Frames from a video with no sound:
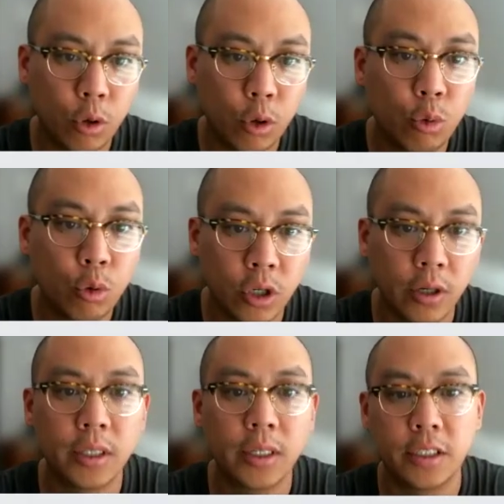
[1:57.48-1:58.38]
Who
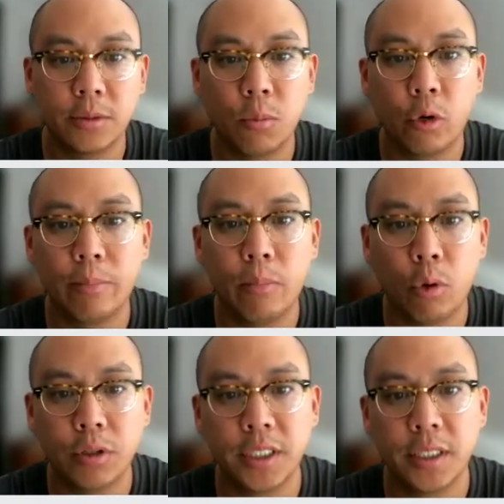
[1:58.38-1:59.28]
cooked is more
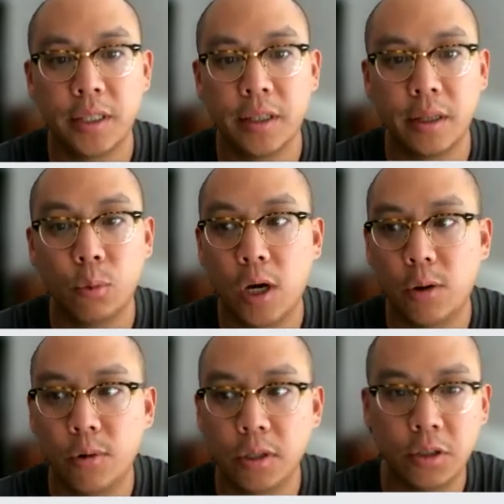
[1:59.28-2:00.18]
important than
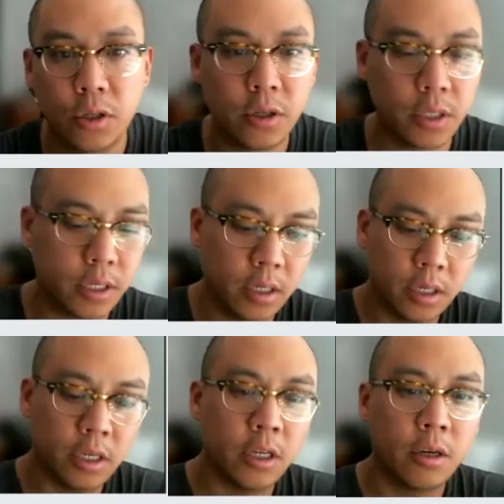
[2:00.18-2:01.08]
what was cooked.
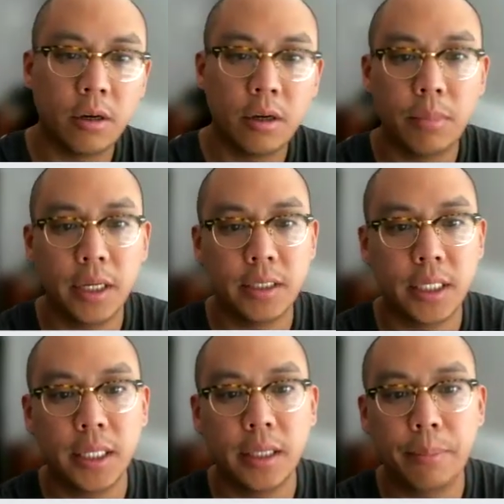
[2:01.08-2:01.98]
But
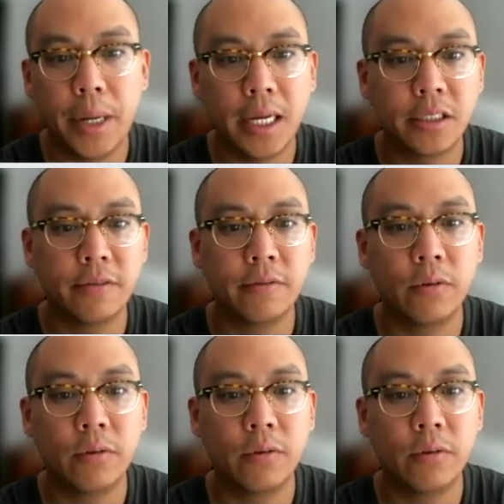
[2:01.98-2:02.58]
in the passive